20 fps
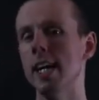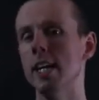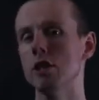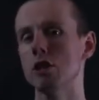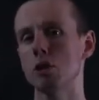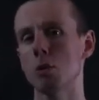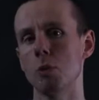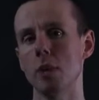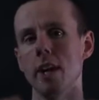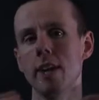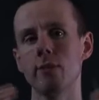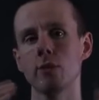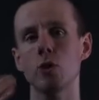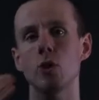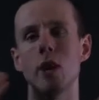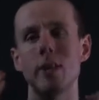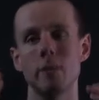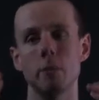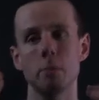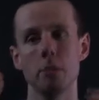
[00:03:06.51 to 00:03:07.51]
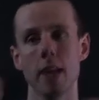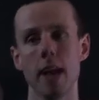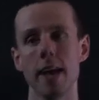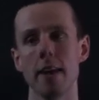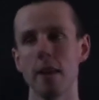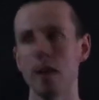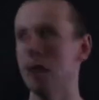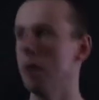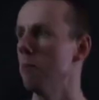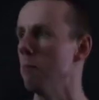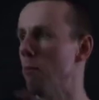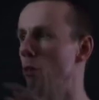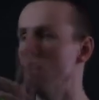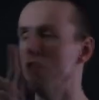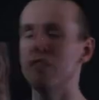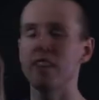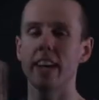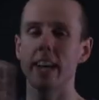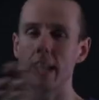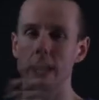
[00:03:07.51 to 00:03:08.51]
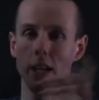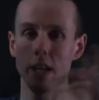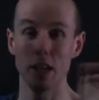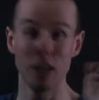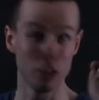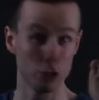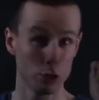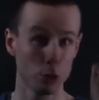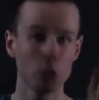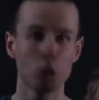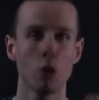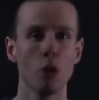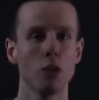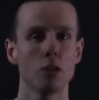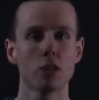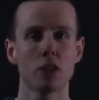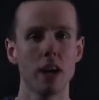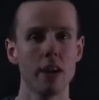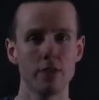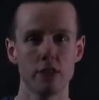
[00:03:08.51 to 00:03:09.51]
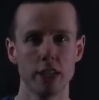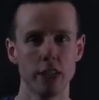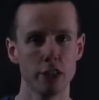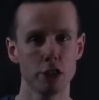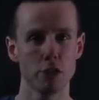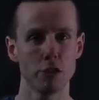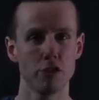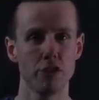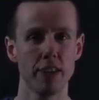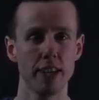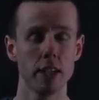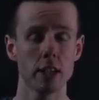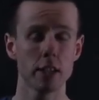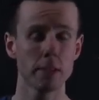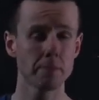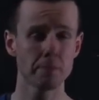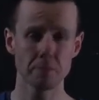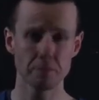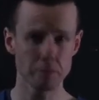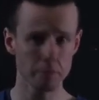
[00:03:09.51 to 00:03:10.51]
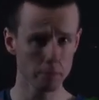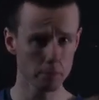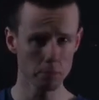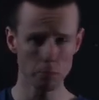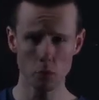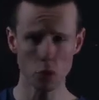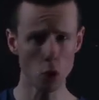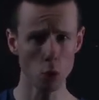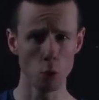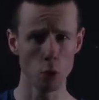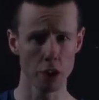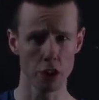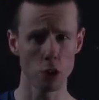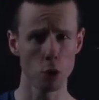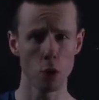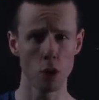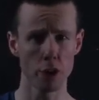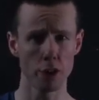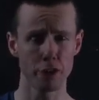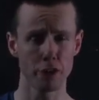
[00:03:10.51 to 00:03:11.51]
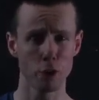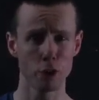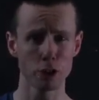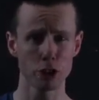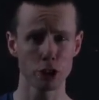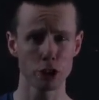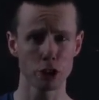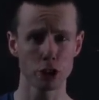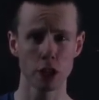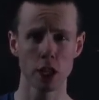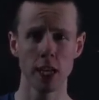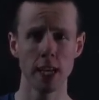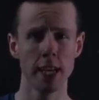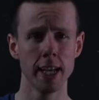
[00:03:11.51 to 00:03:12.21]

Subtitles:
So whenever you have a planet moving in a so-called gravitational field with no other forces,